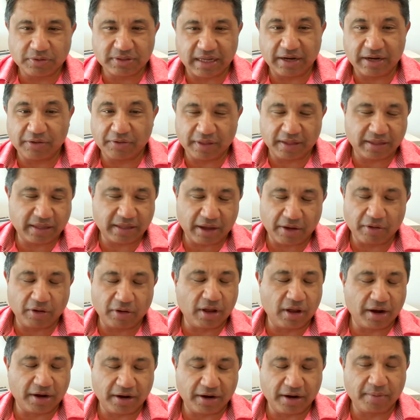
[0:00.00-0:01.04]
I know they tout a
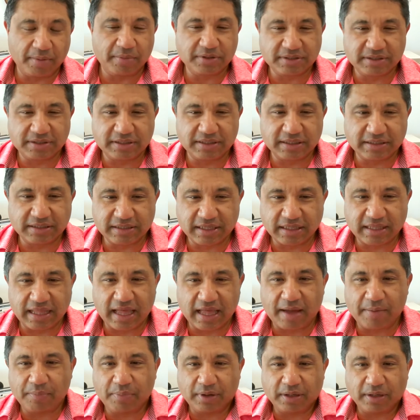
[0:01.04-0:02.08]
lot of numbers and things like
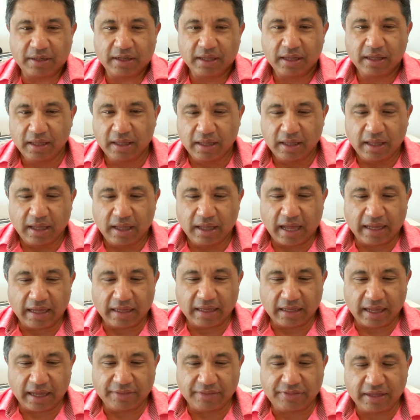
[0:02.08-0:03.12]
that, but
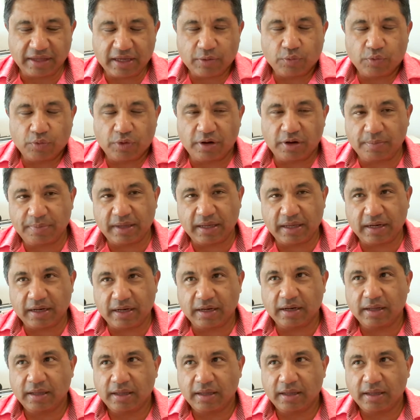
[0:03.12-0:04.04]
I think it would have been